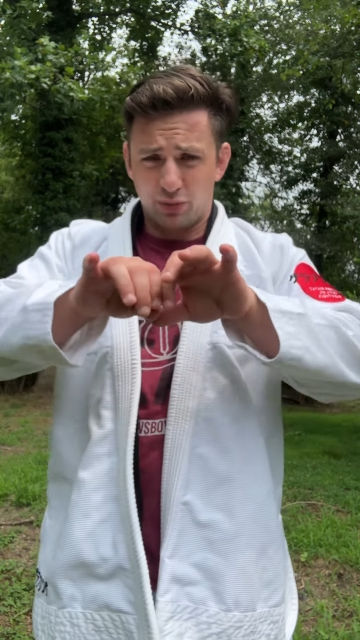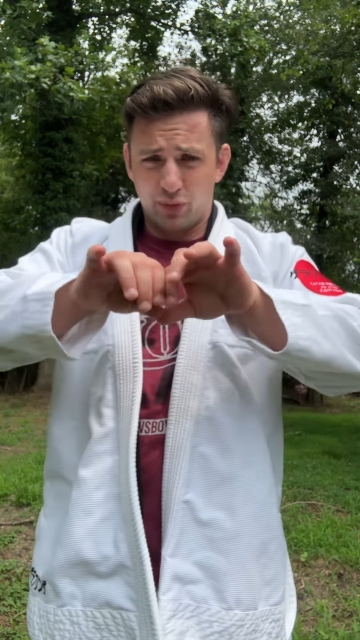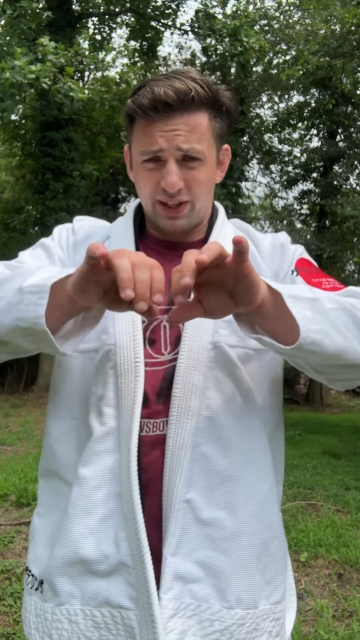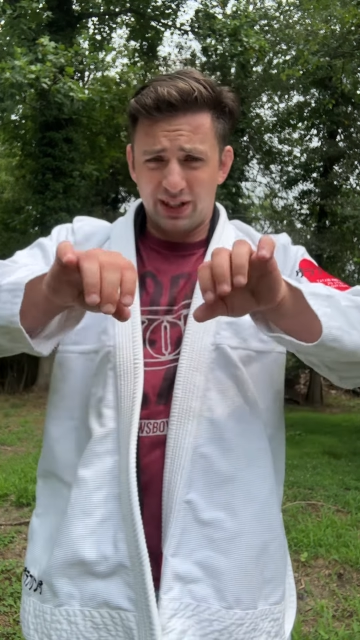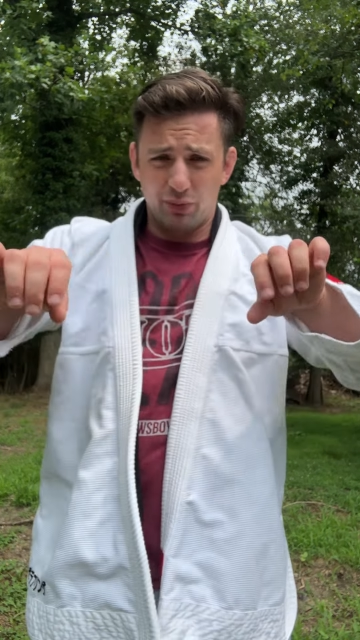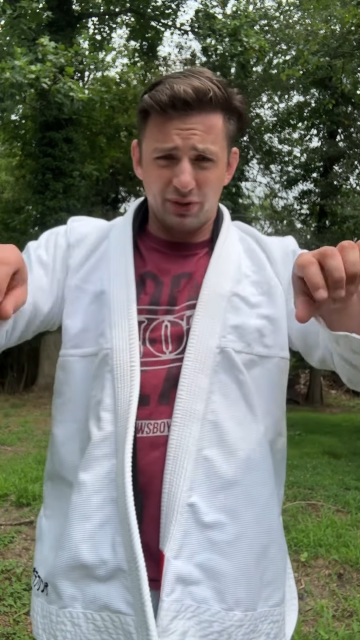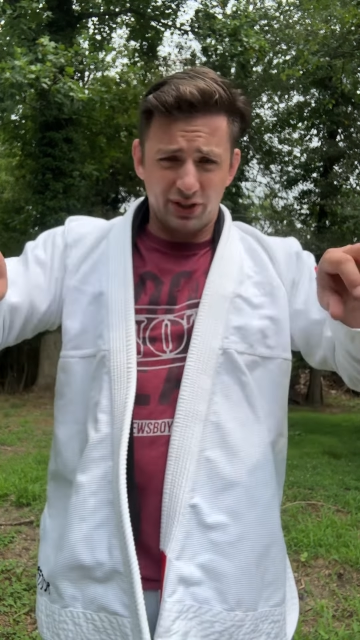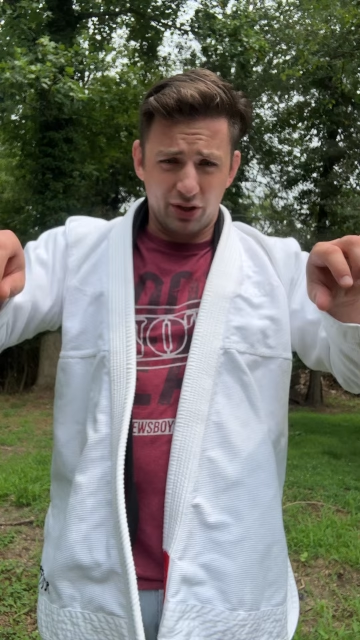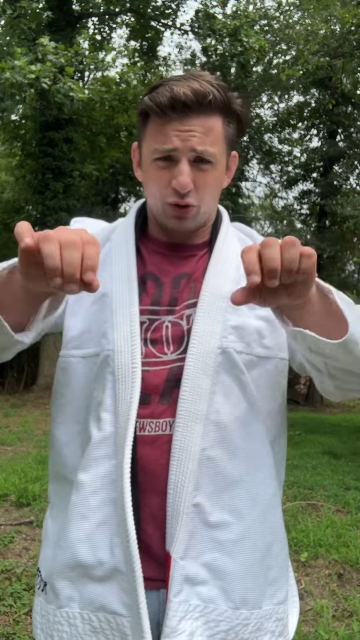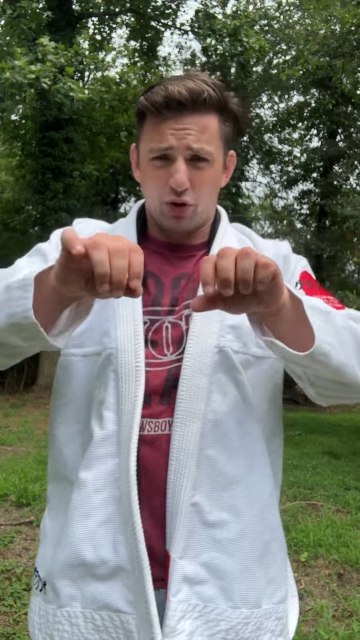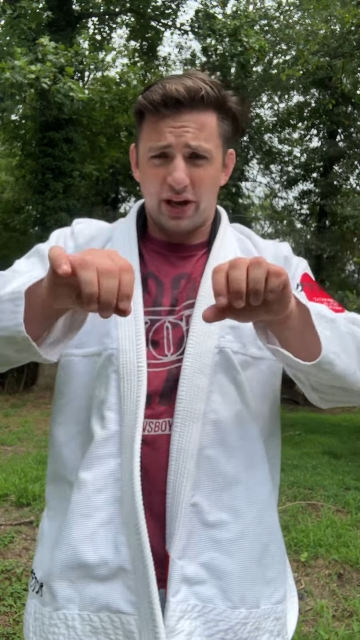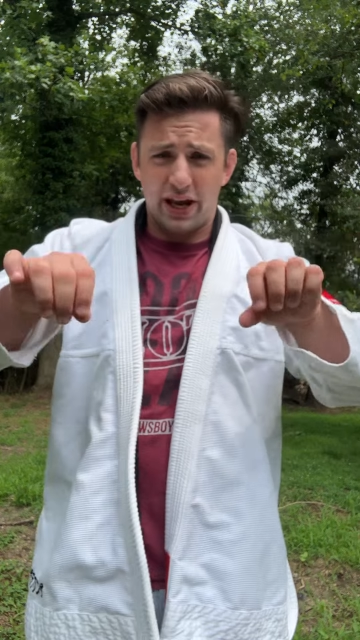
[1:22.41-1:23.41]
what he did was he
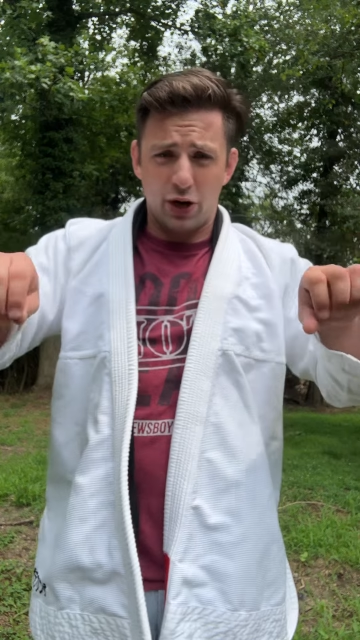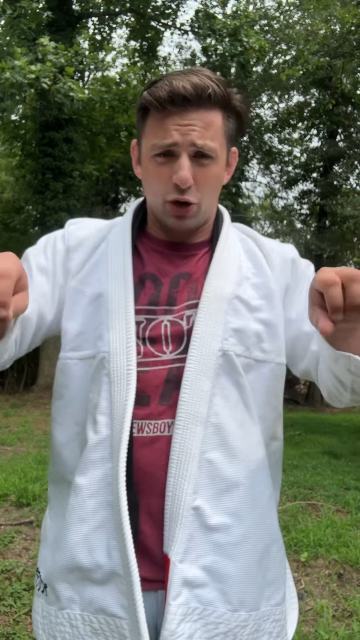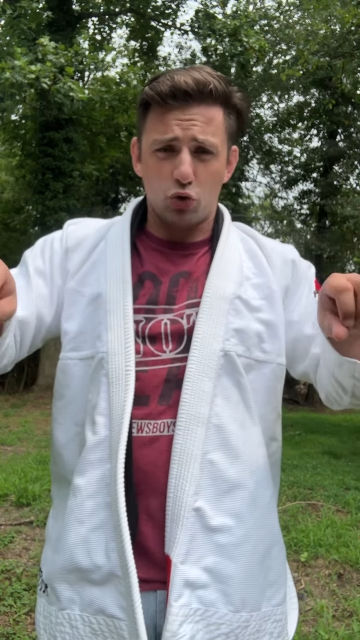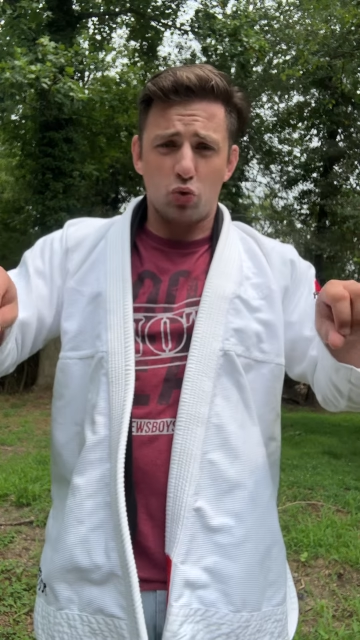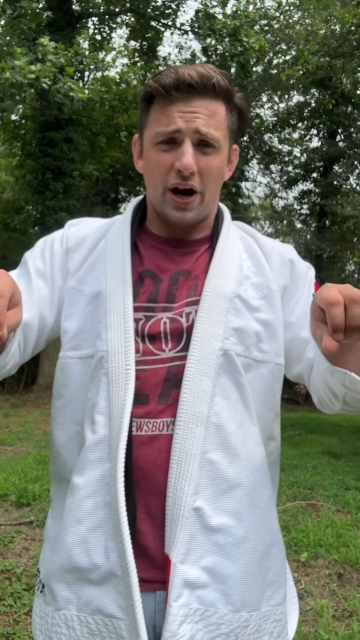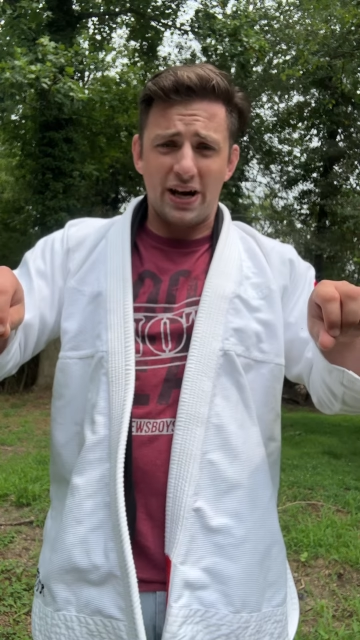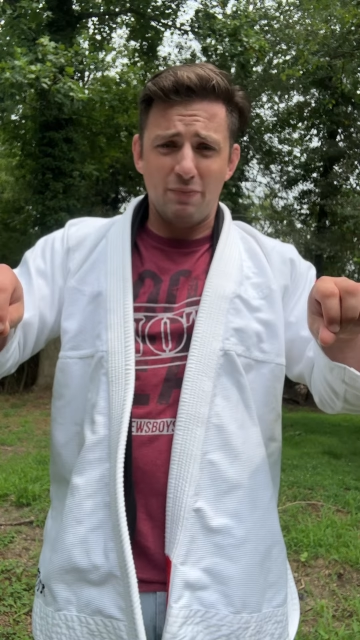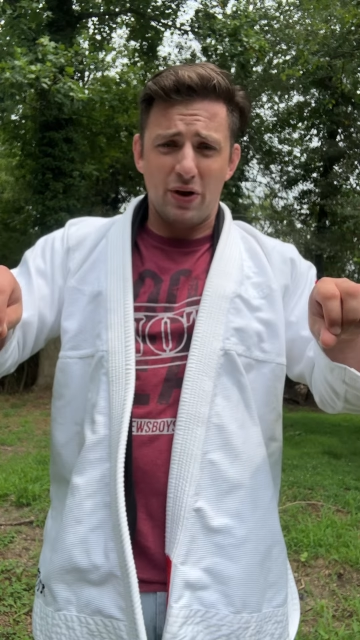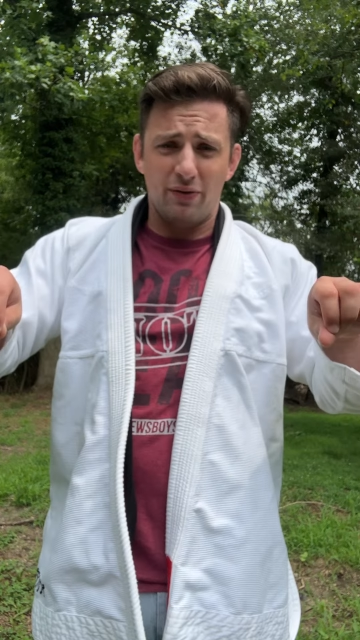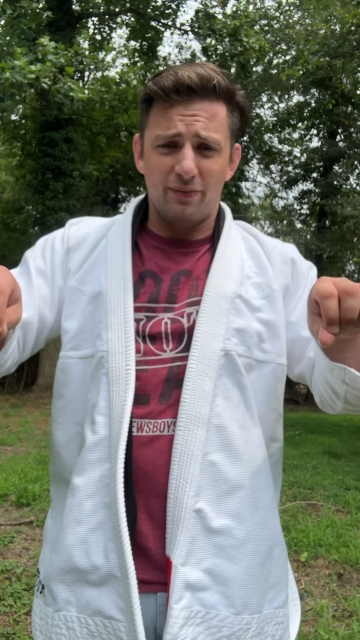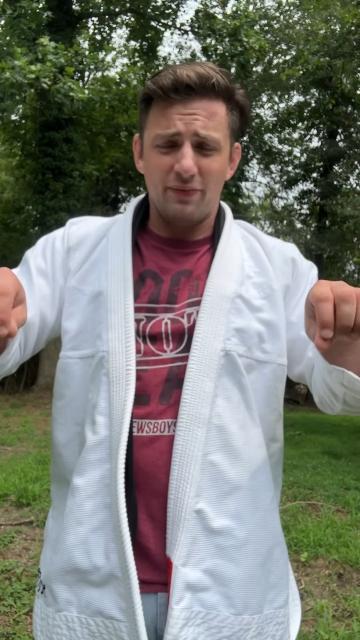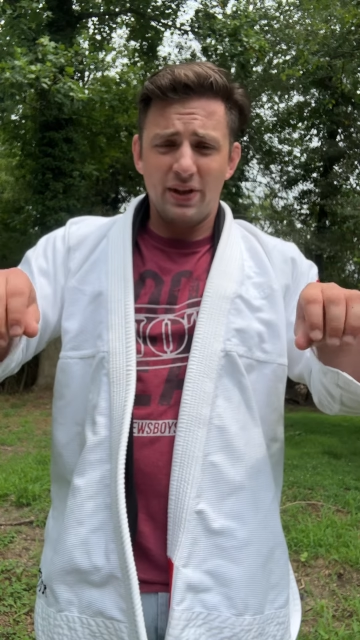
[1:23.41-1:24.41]
took a karate belt